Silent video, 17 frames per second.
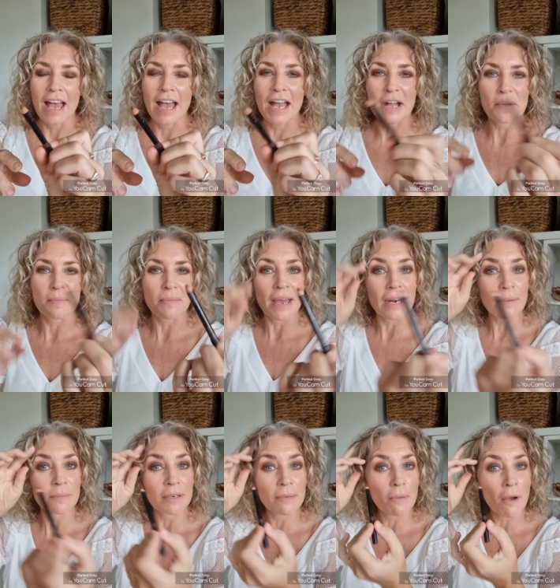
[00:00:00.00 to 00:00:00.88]
Um,
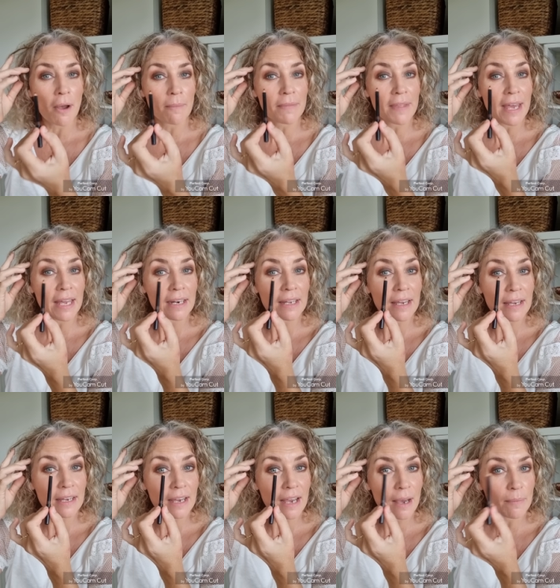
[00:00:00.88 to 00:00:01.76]
and I'm gonna pop that
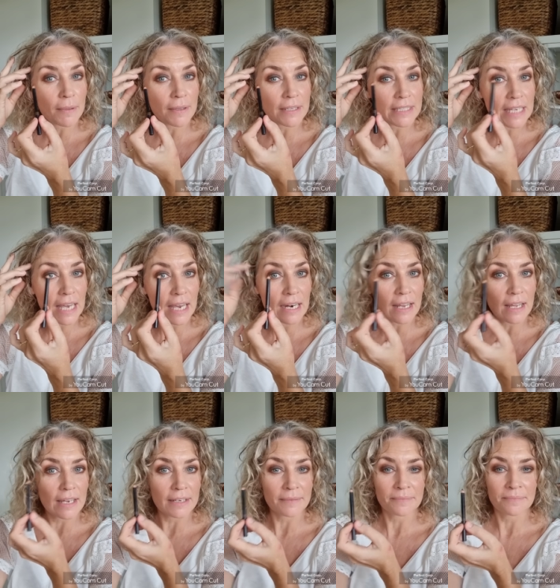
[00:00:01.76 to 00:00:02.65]
up in the tight
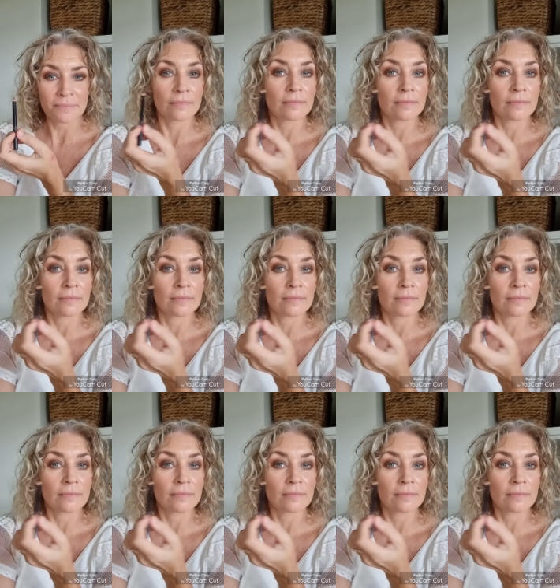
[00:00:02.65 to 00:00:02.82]
line.